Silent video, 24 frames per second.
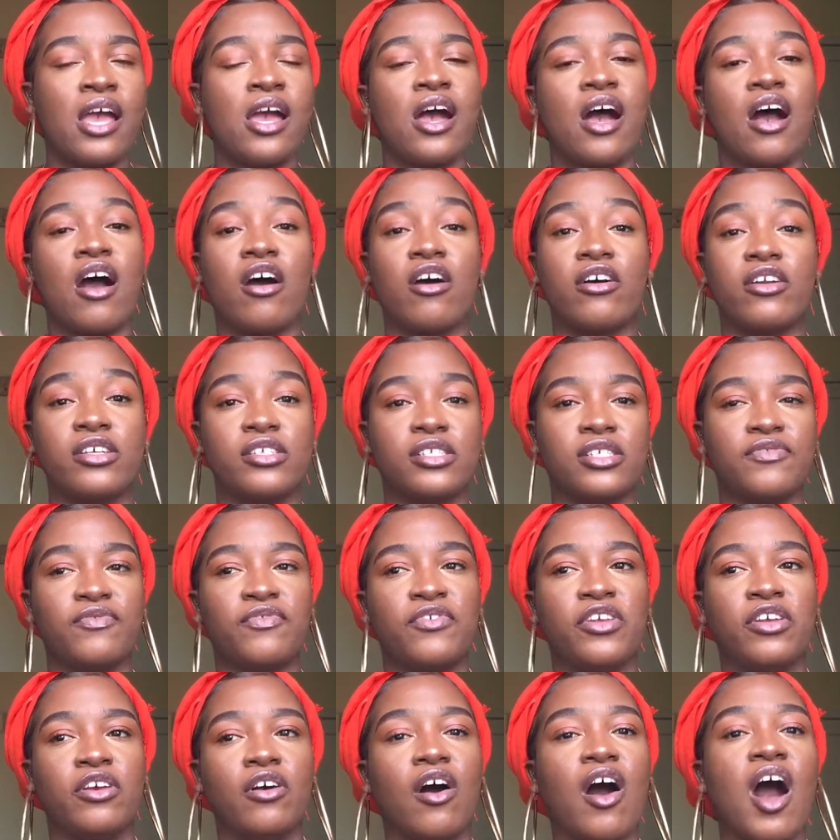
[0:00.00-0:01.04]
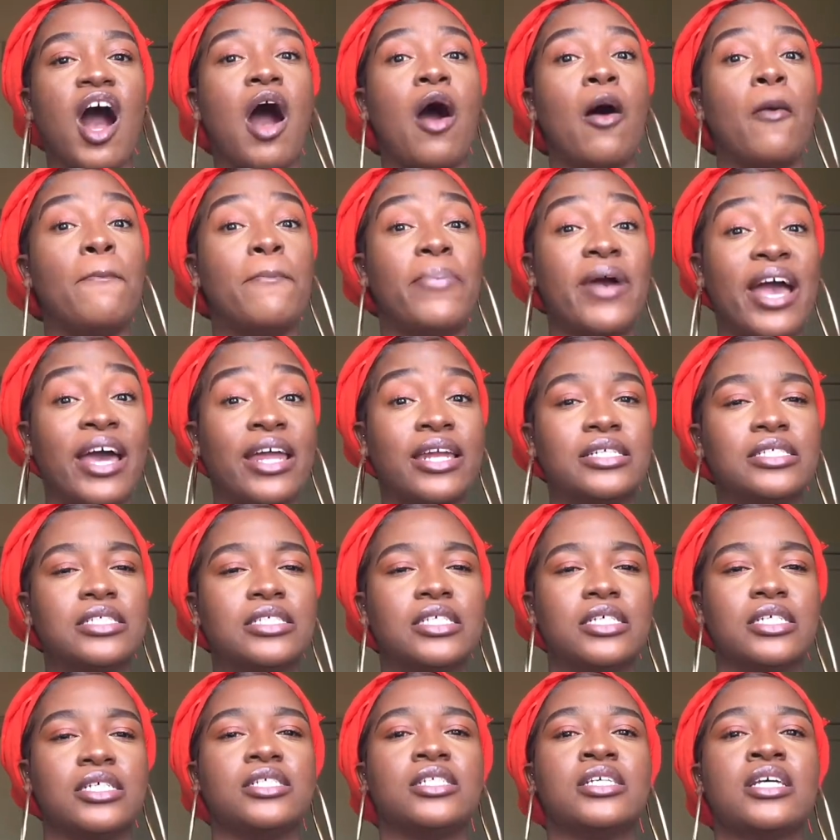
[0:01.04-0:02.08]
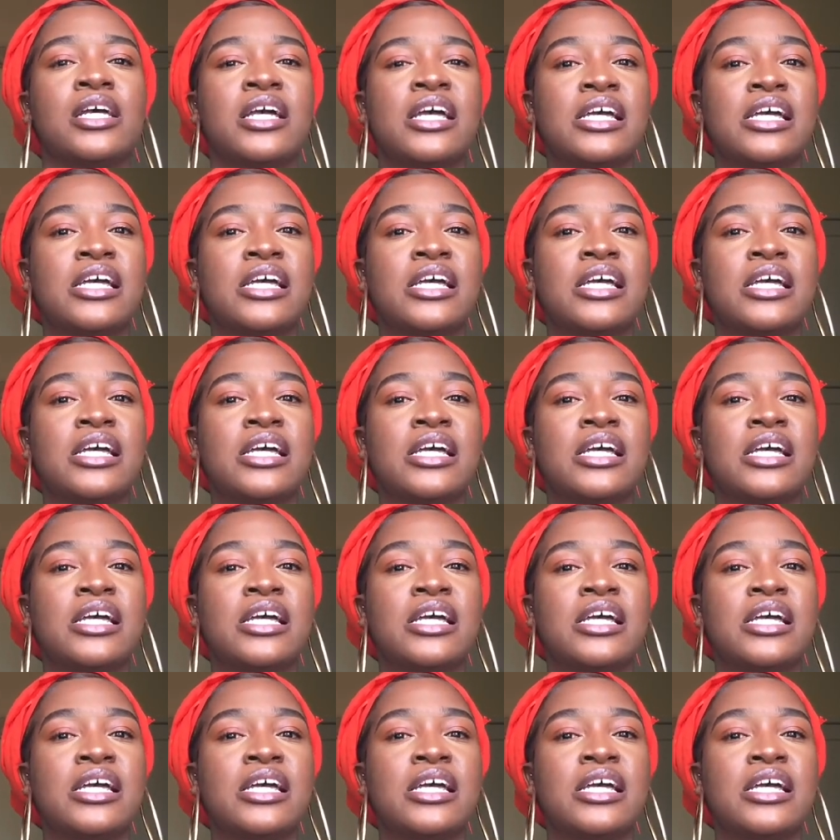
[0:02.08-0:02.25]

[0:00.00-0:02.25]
How does it feel? How bad is it?